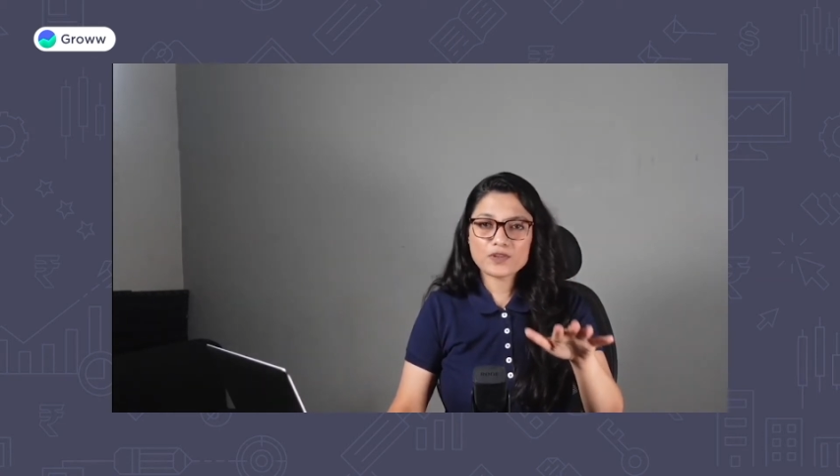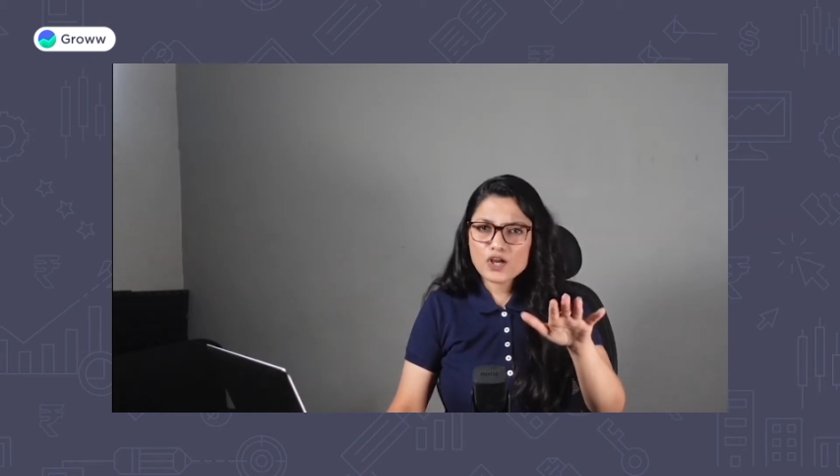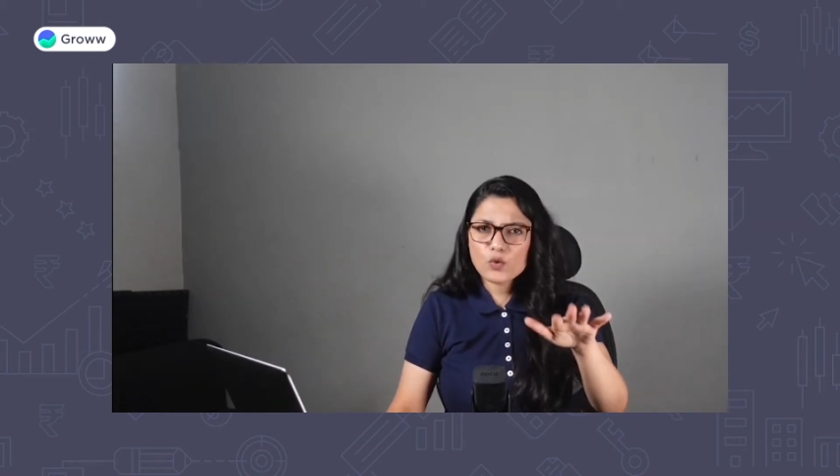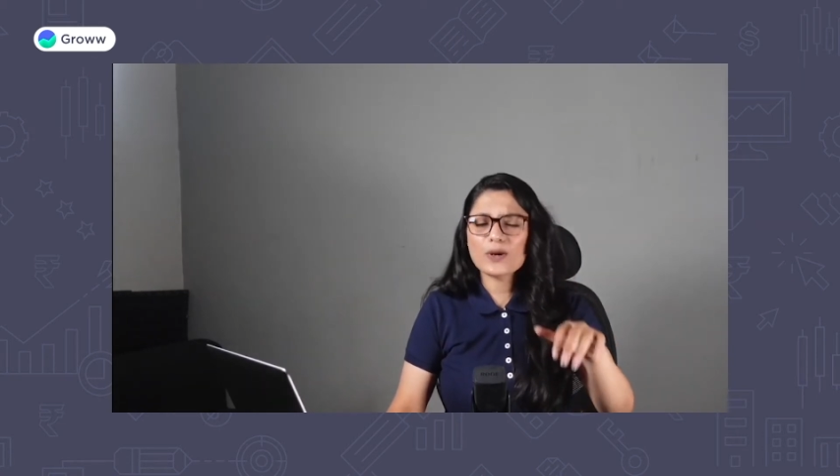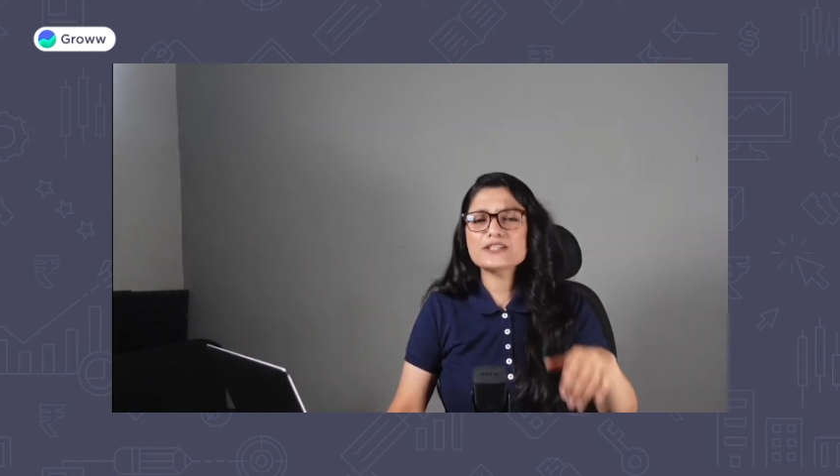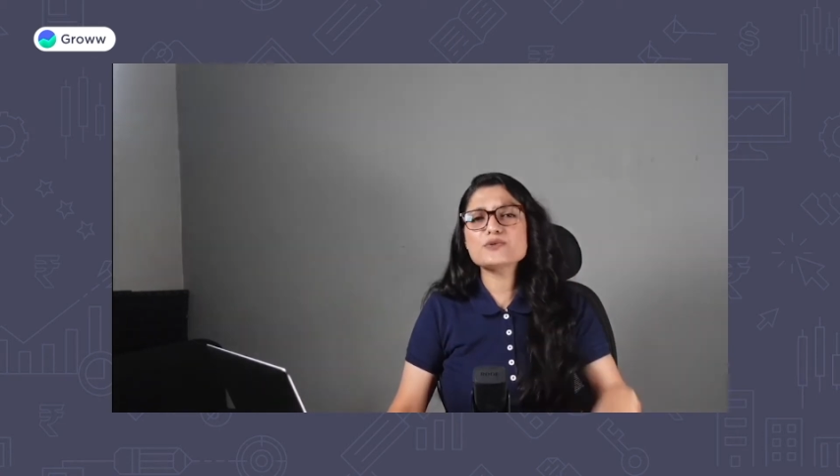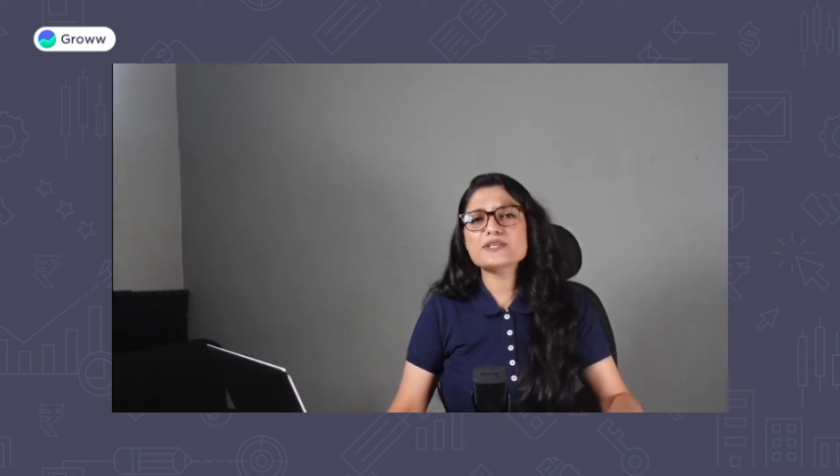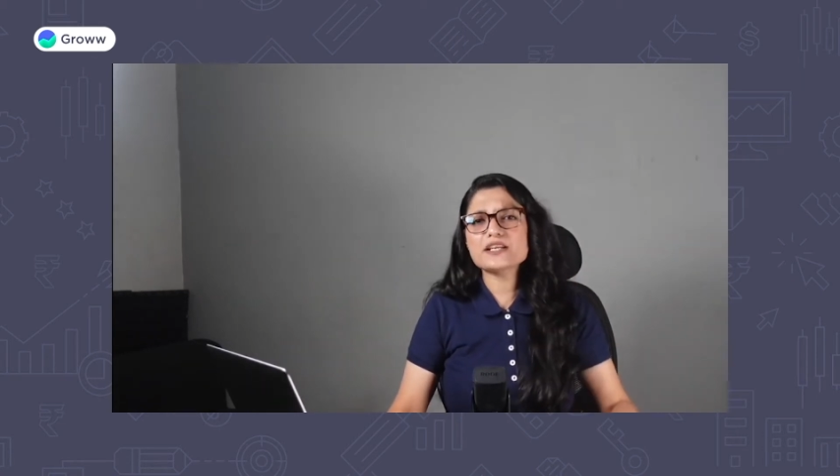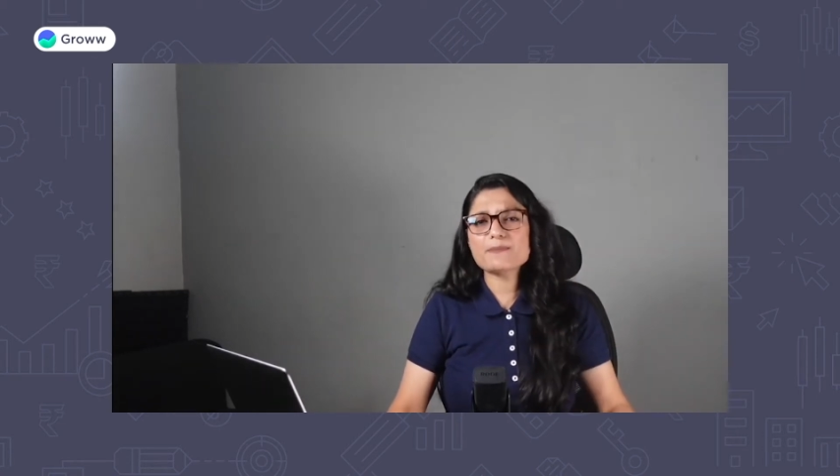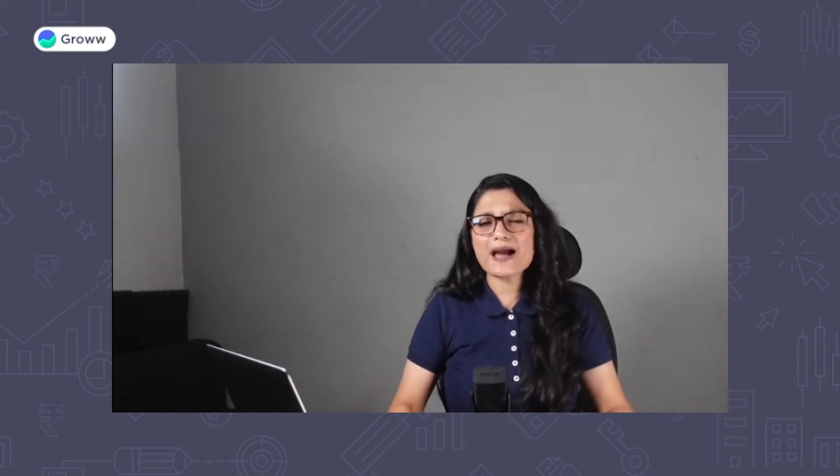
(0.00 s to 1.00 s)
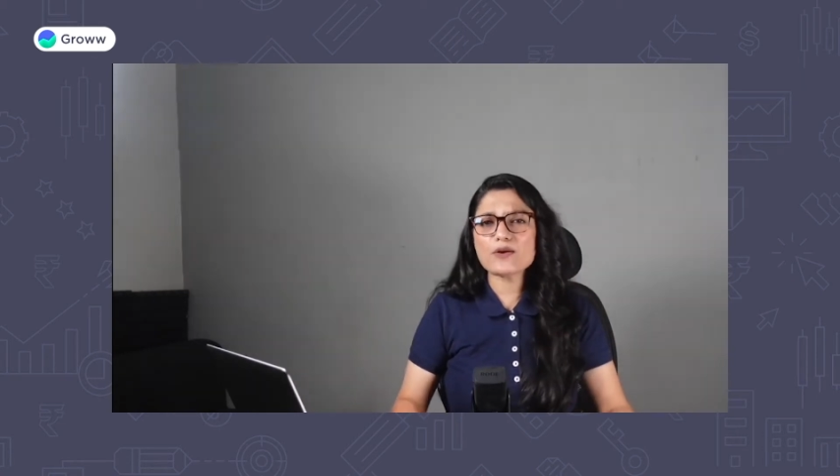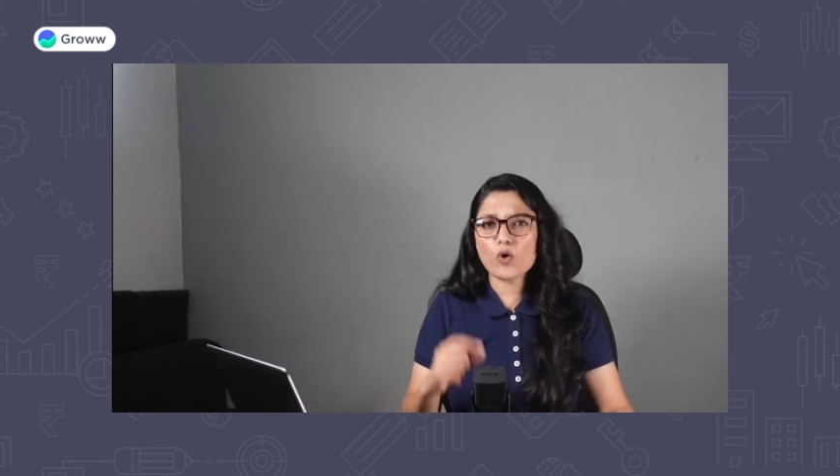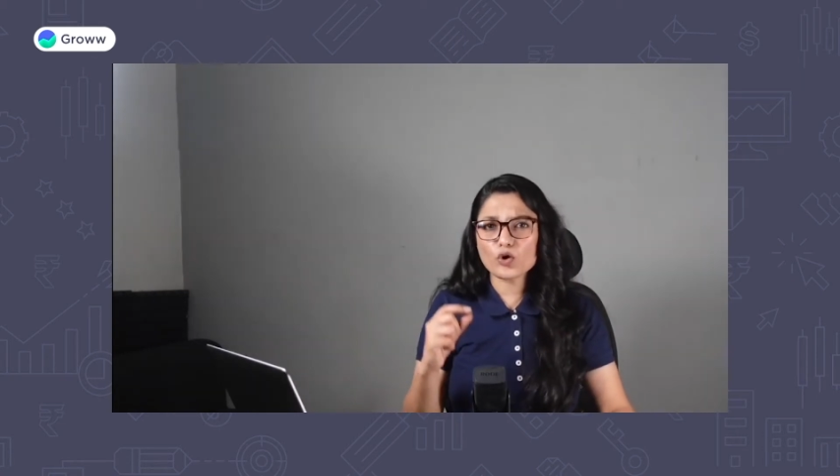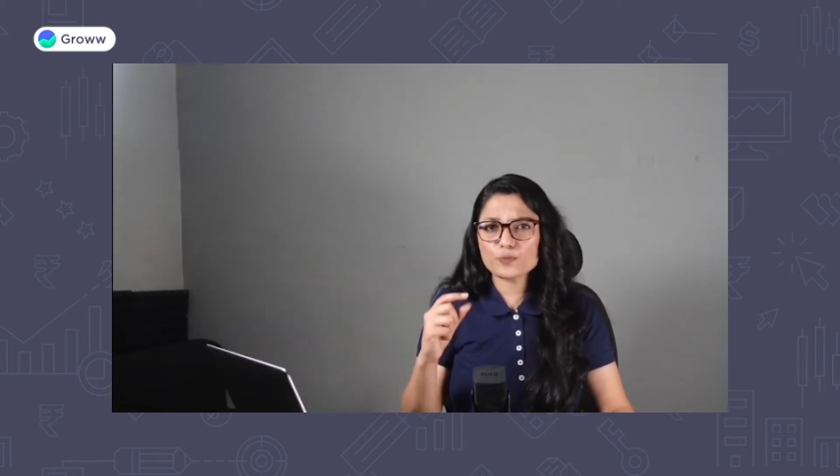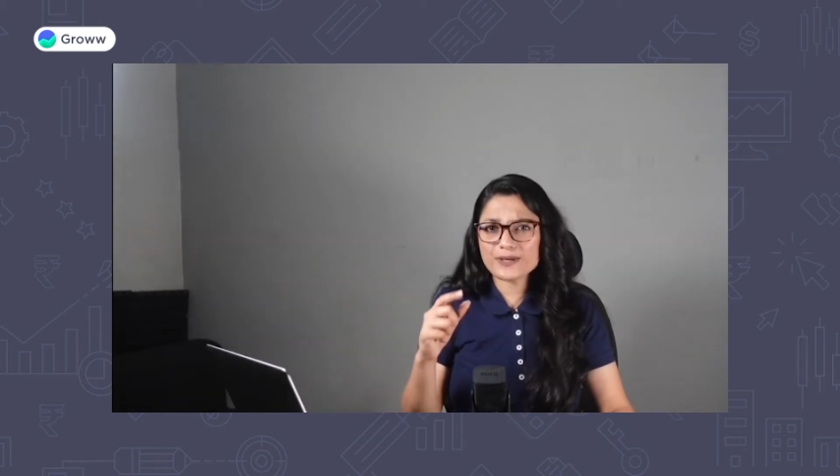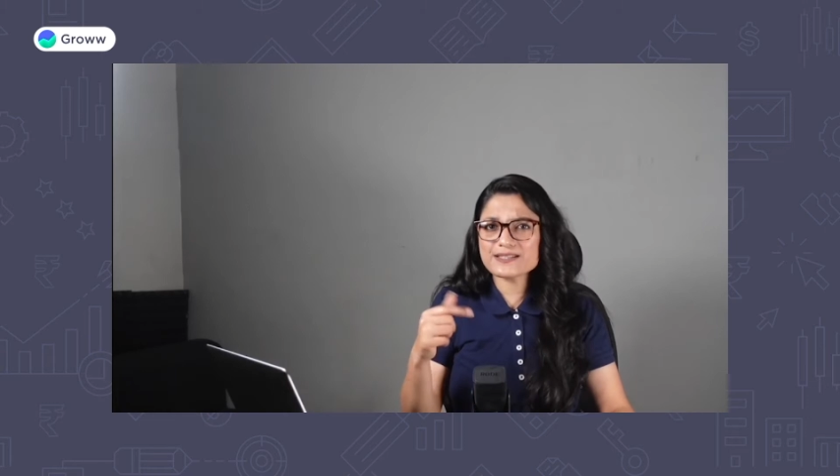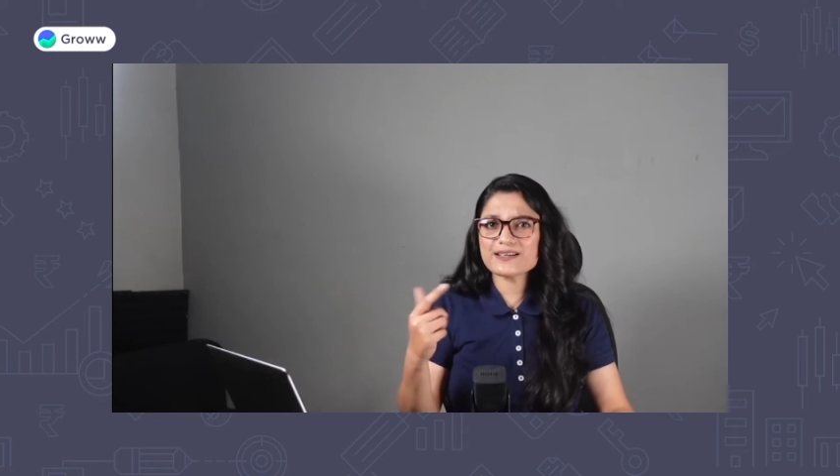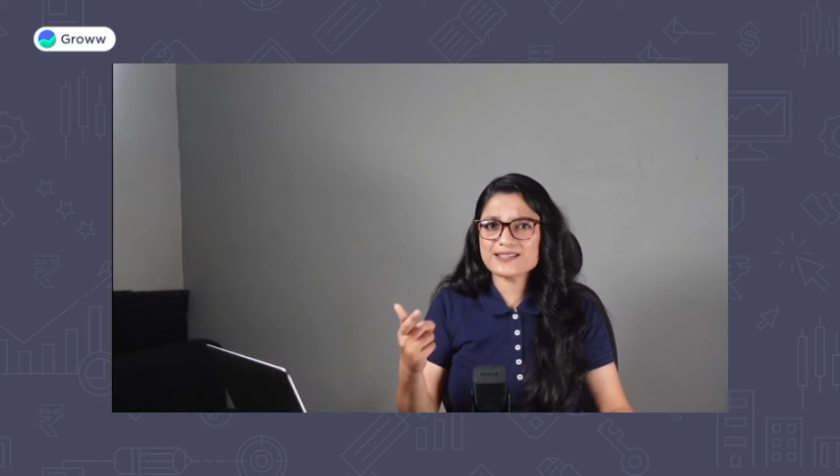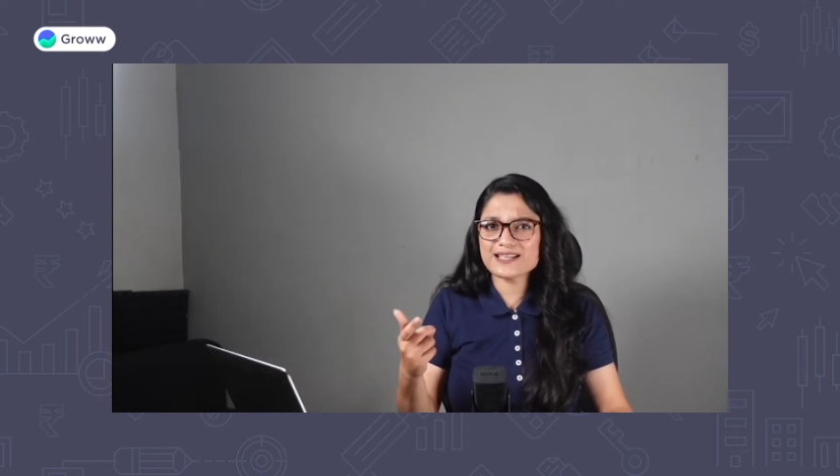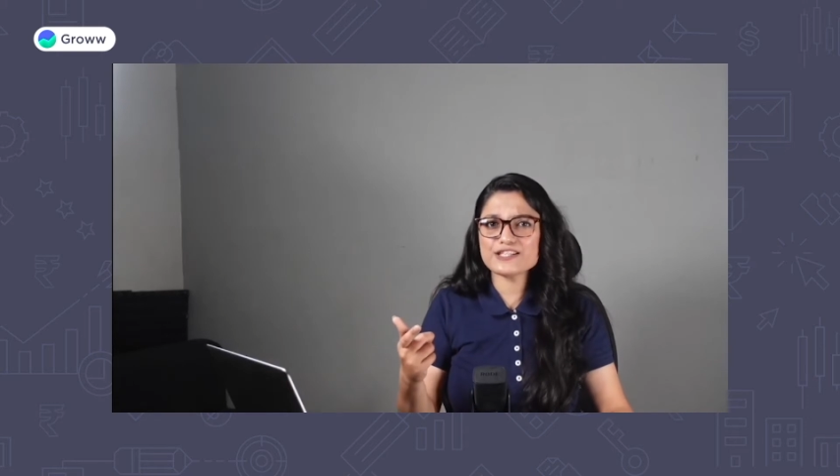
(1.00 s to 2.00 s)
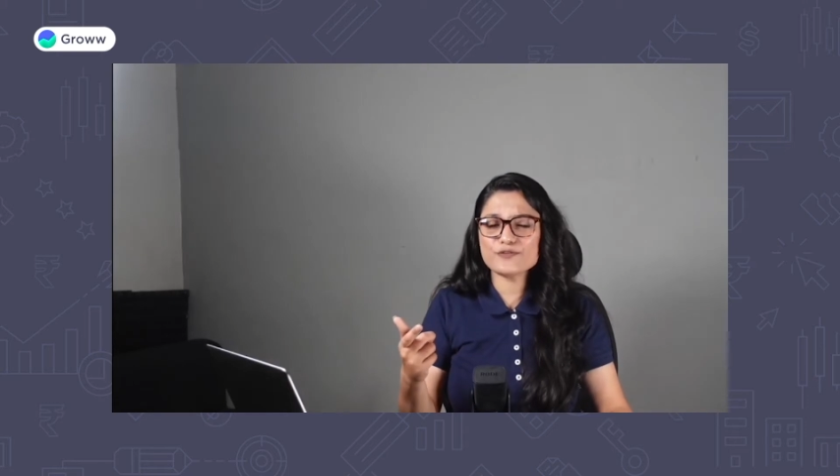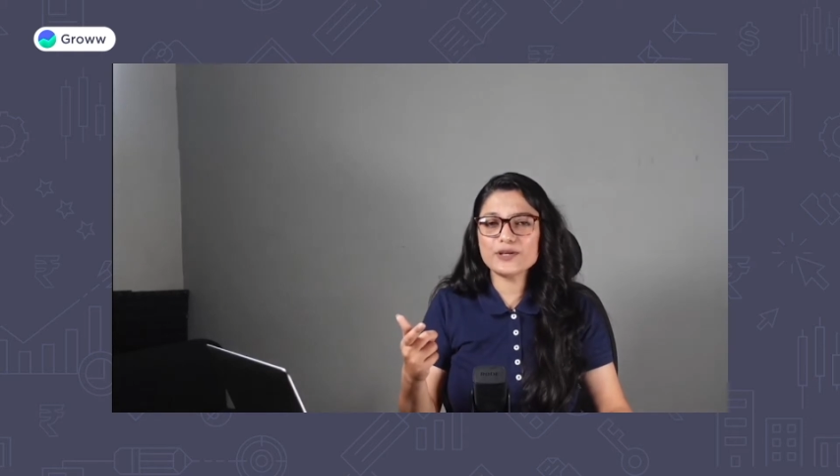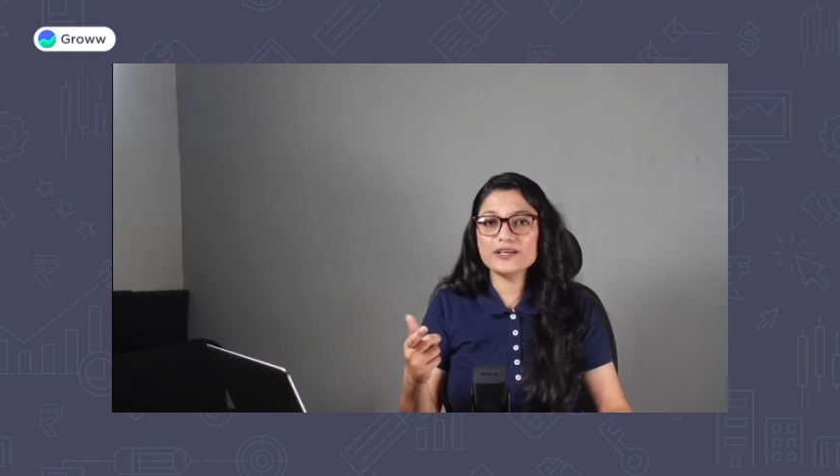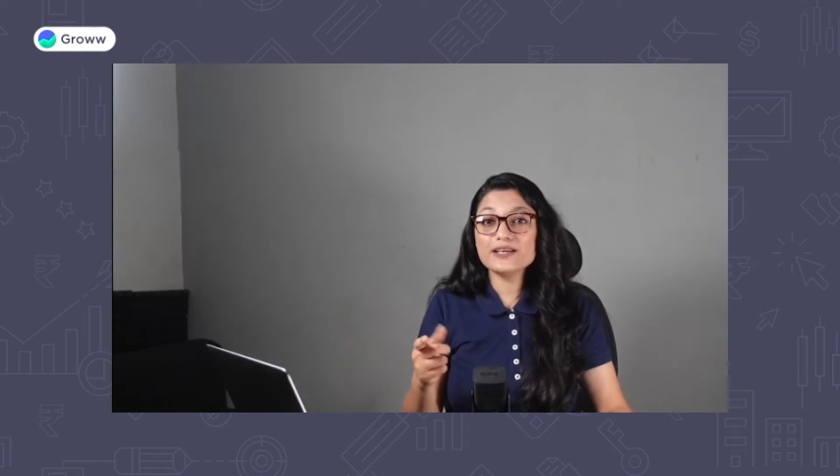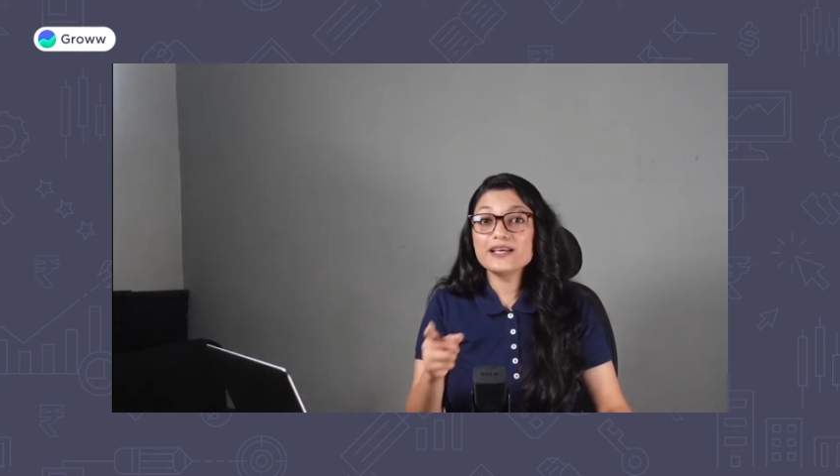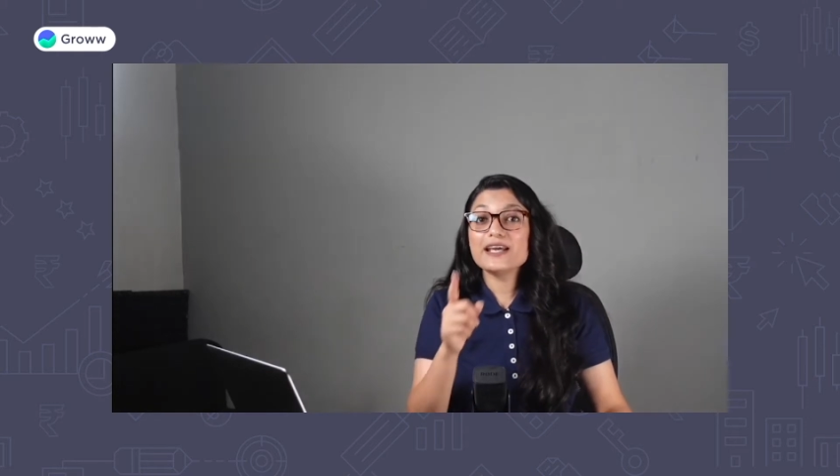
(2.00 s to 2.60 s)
Once you set up an autopay successfully,